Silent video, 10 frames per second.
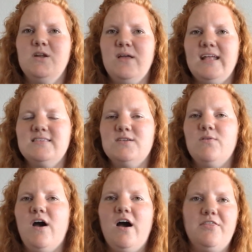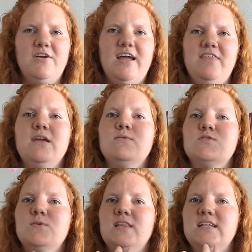Kate Snow, the author, I think
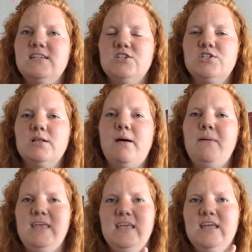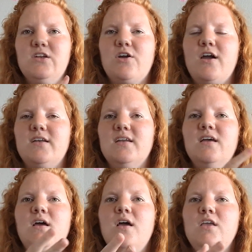was really intentional about making kindergarten,
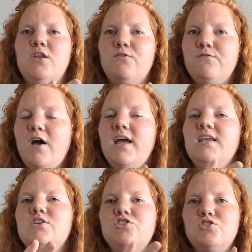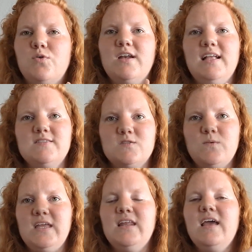fun, short, and
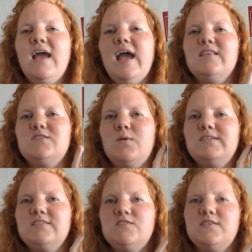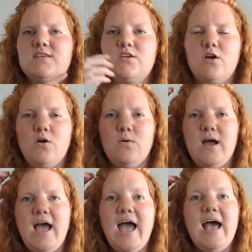sweet. And so it just doesn't
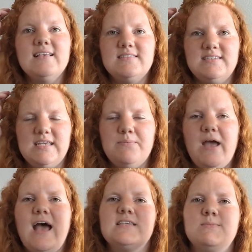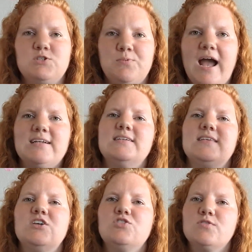go as deep, as much practice
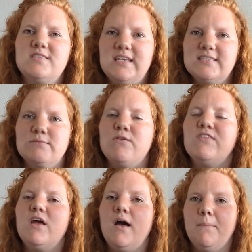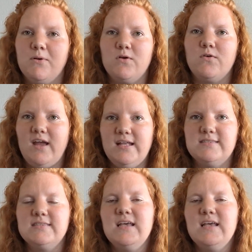as you'll see in some of the upper grades.